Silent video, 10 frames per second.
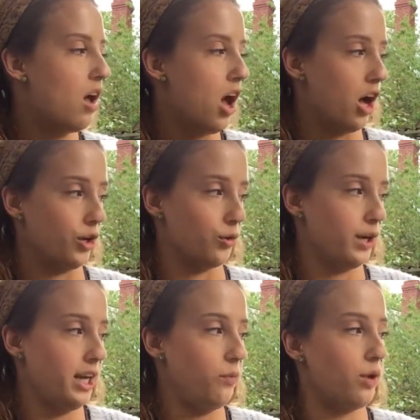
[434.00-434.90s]
A
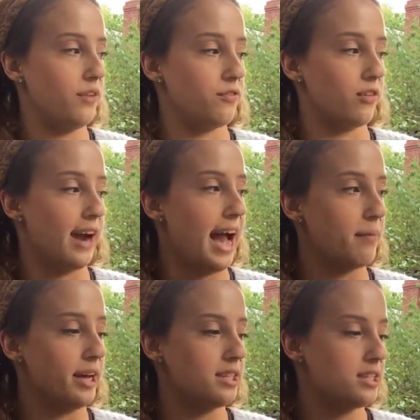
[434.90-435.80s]
green one for
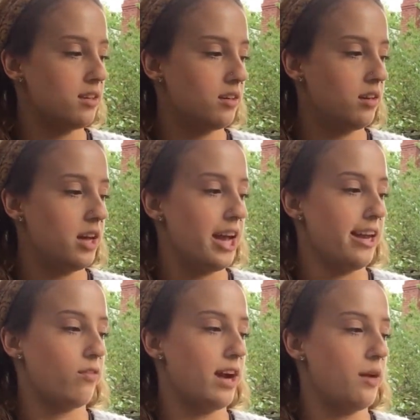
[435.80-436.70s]
Rabbit, and a
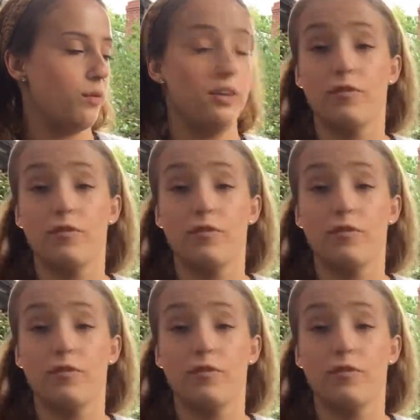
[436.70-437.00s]
red one for